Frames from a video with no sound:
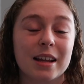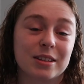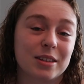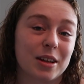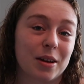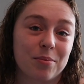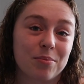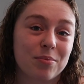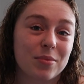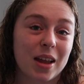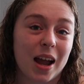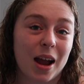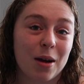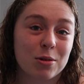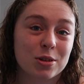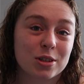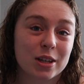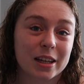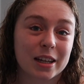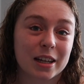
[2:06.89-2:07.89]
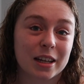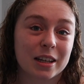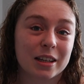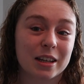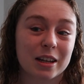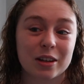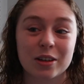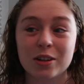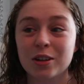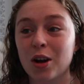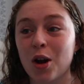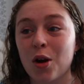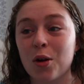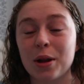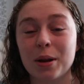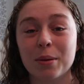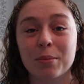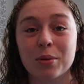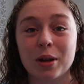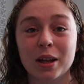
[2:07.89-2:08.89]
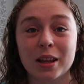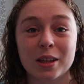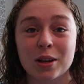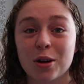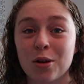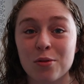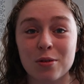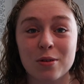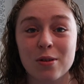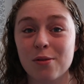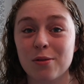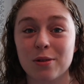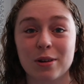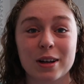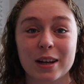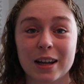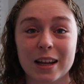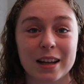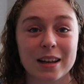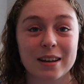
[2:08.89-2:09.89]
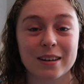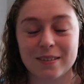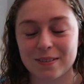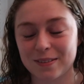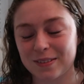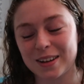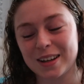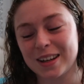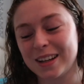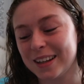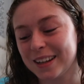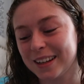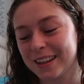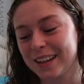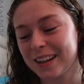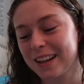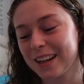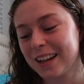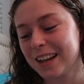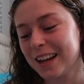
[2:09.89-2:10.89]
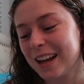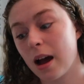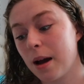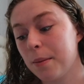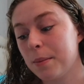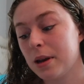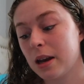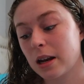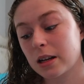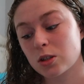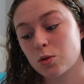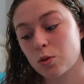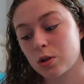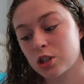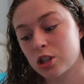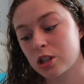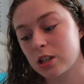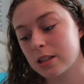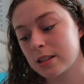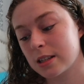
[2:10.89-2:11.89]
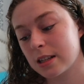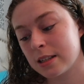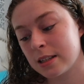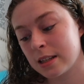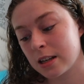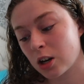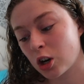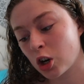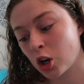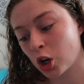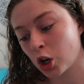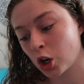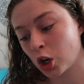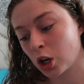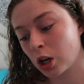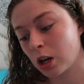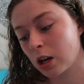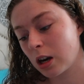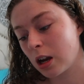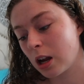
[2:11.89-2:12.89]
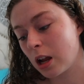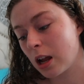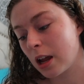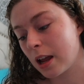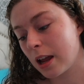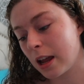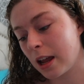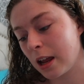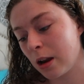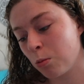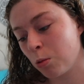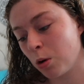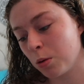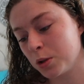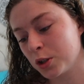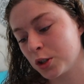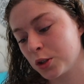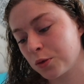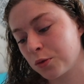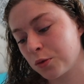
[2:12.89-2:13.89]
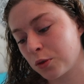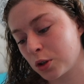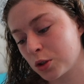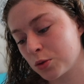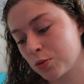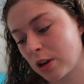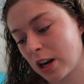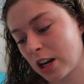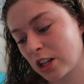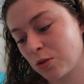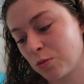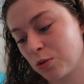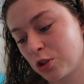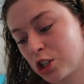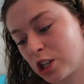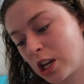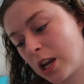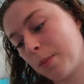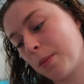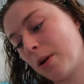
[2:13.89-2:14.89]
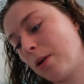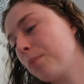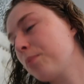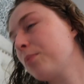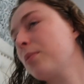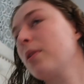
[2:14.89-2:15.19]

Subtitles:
So yeah, I wish I could go and play that over and over again. Next question is, did it hurt, and what was your first reaction when she came out?